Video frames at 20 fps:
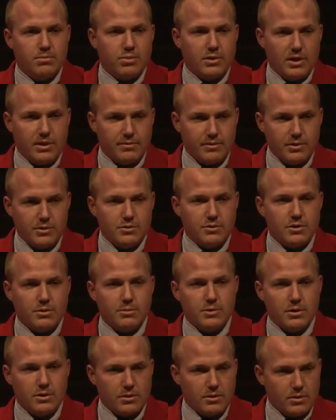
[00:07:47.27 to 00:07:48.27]
play for you,
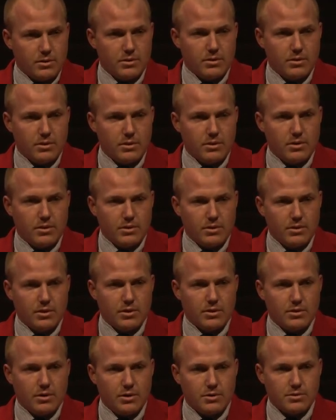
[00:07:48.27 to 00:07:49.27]
Jimmy,
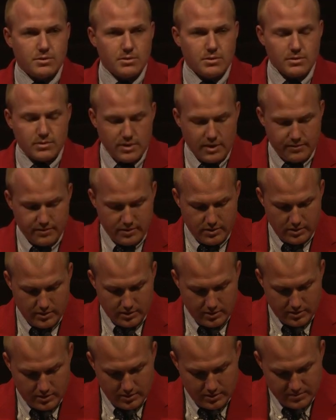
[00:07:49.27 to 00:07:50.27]
and coach with you, definitely.